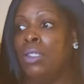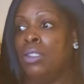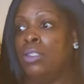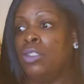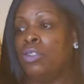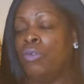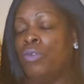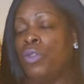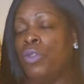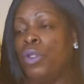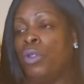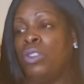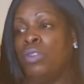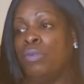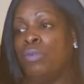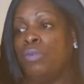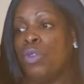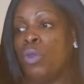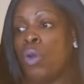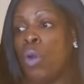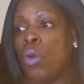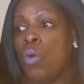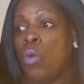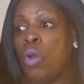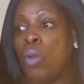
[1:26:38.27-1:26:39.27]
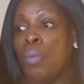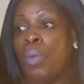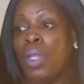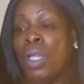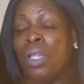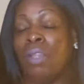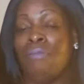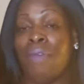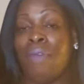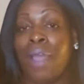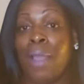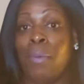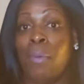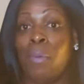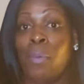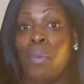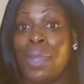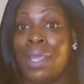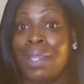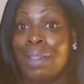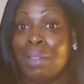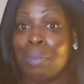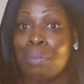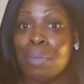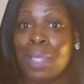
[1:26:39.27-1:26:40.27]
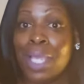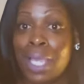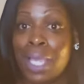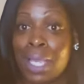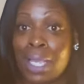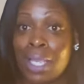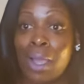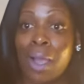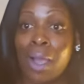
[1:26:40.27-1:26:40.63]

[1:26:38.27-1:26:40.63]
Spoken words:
So for those of you who have been in the fight with me,